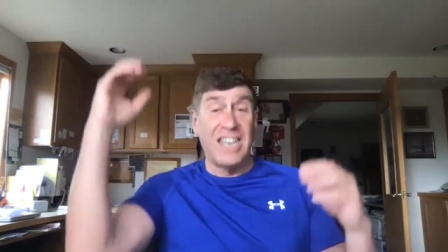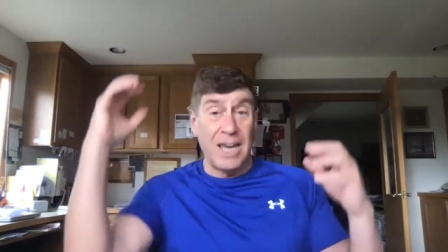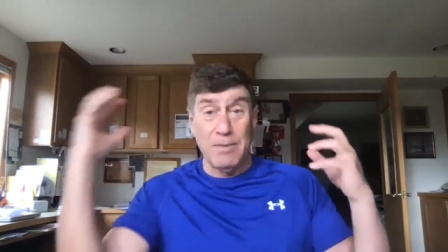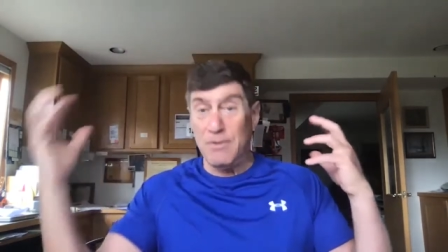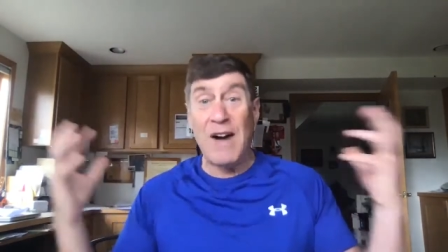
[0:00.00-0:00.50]
it
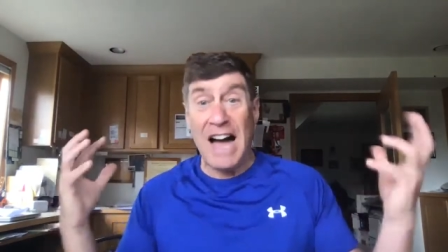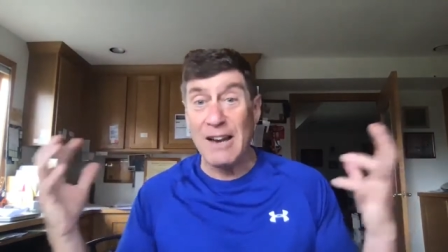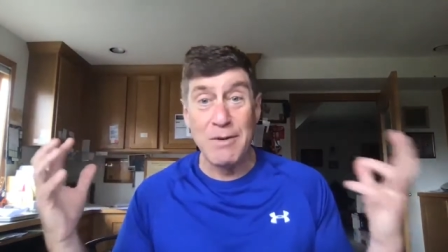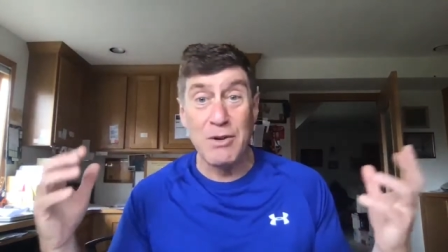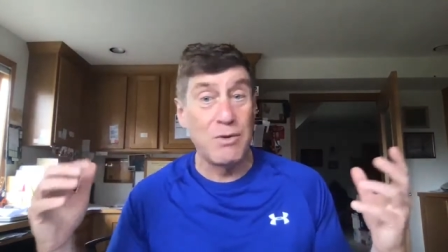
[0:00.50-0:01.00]
keeps
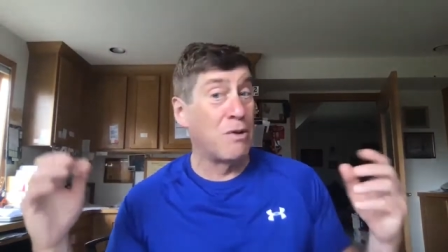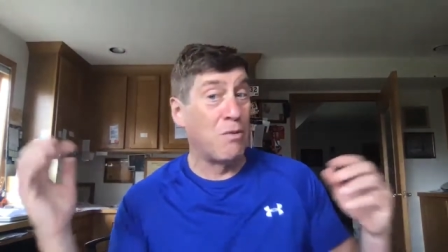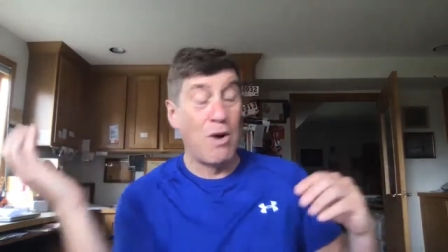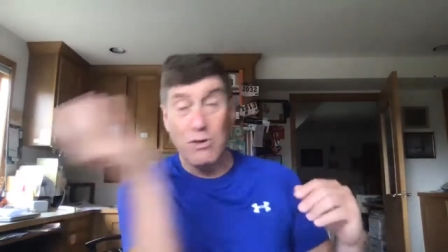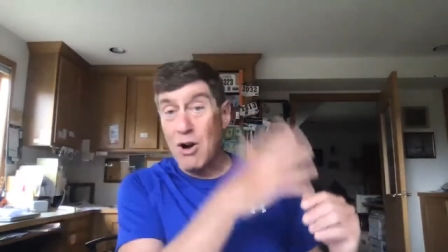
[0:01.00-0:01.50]
following you and it
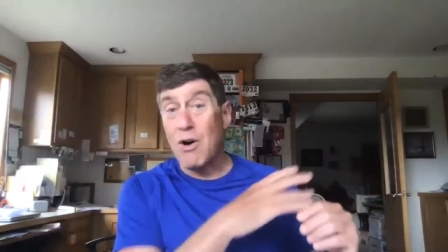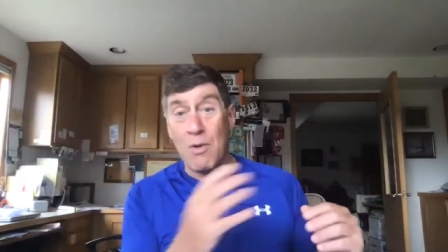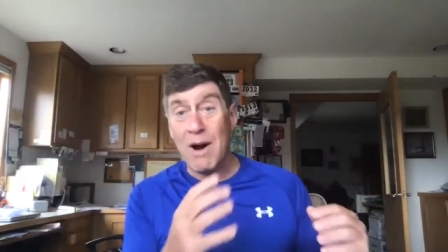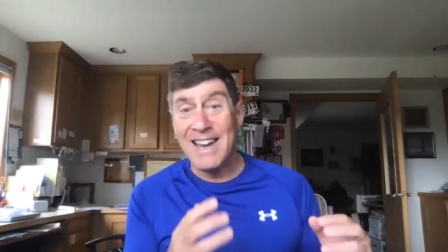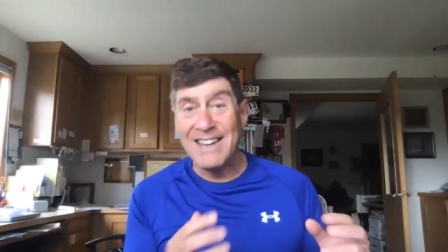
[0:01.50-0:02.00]
won't go
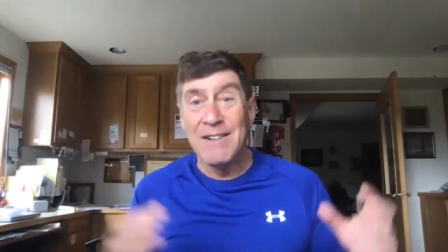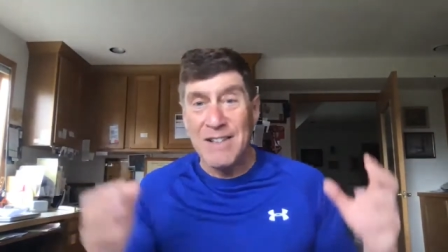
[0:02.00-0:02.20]
away.